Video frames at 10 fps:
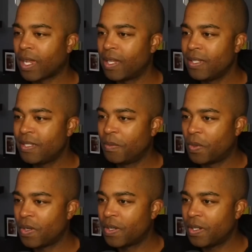I didn't see
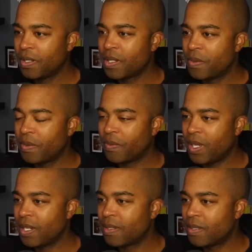her. She would have
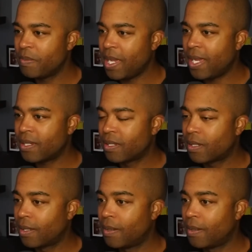gotten smashed.